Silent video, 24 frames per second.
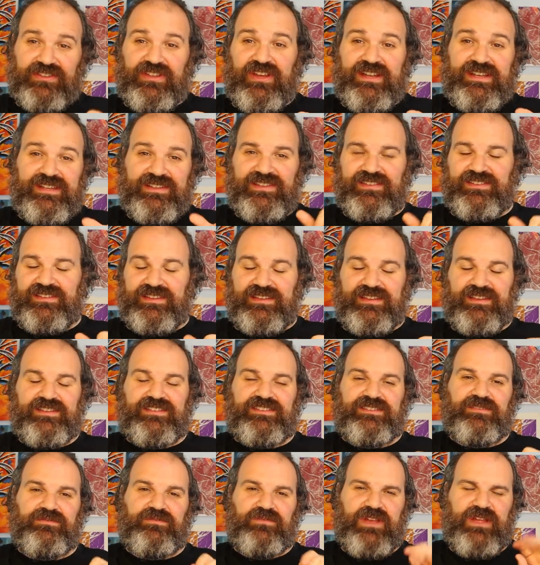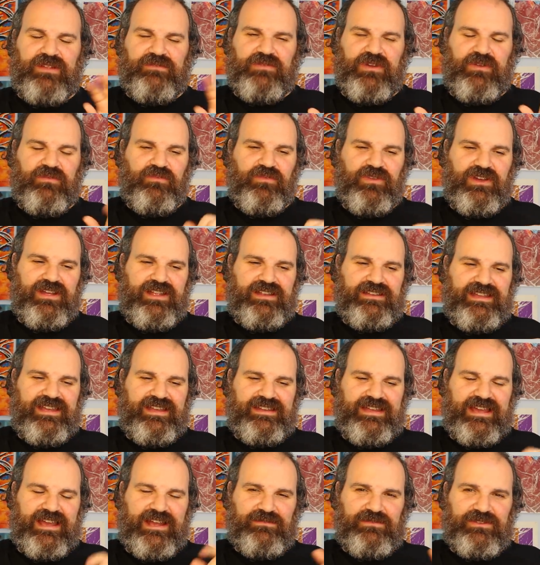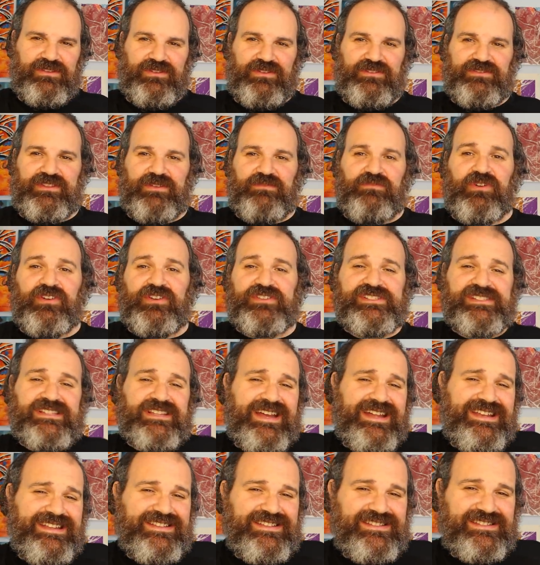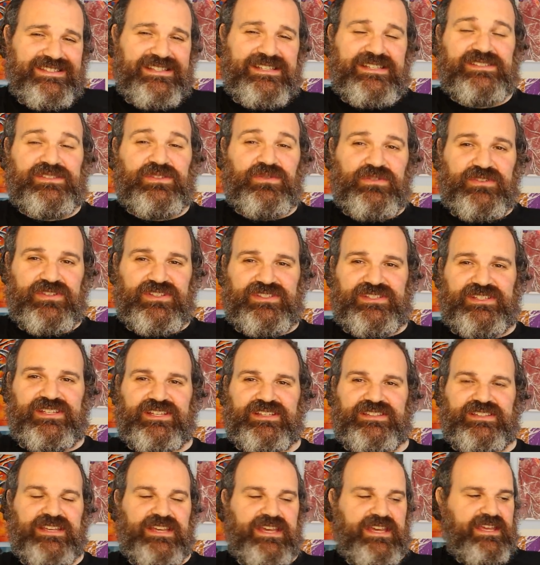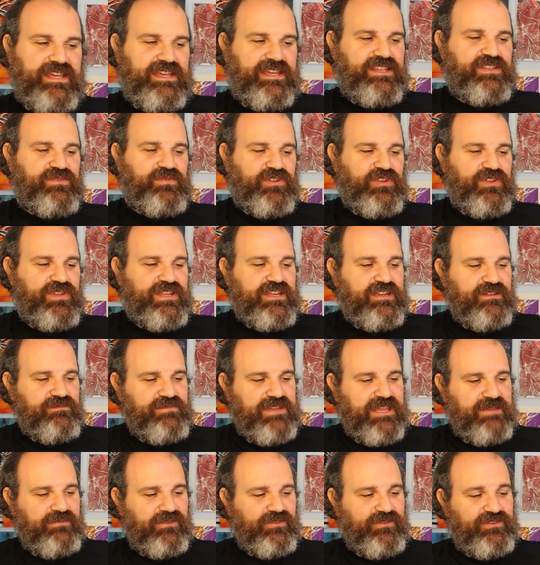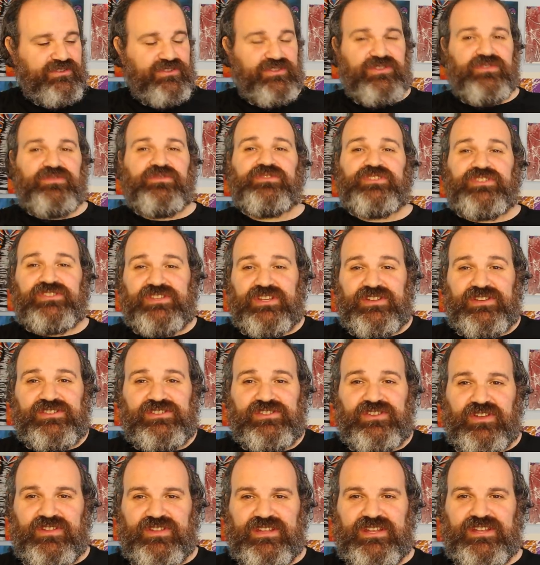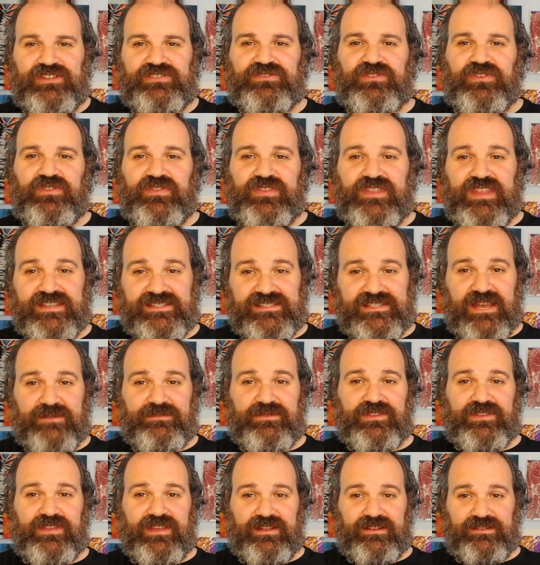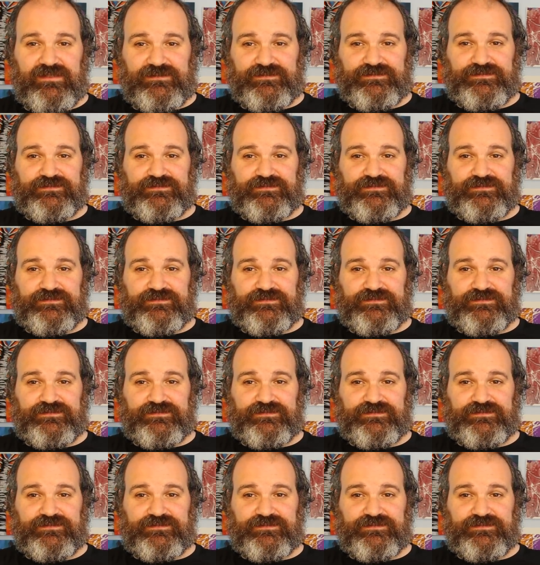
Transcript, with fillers: sliding sixths and, and, and, and how do we use them well a sliding sixth or sixth is when you hear people do just like you saw in the intro this type of thing